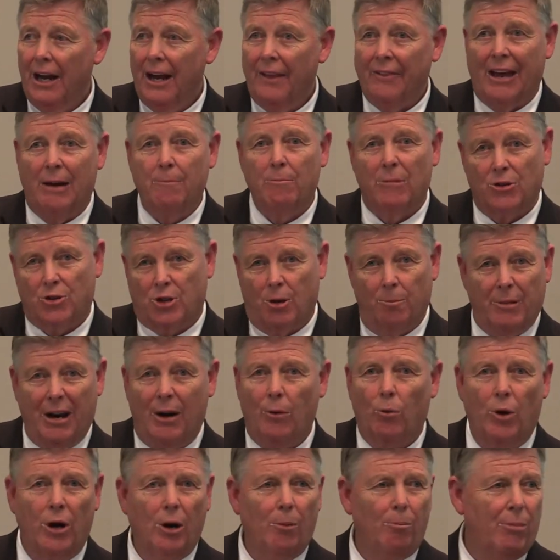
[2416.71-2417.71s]
They must have
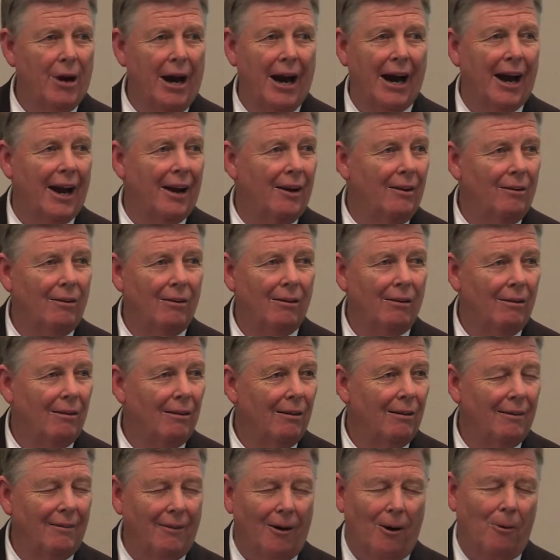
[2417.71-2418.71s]
been real bad.
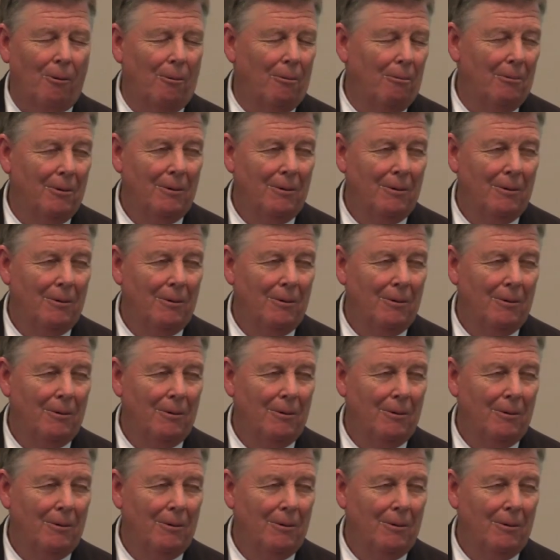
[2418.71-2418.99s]
No.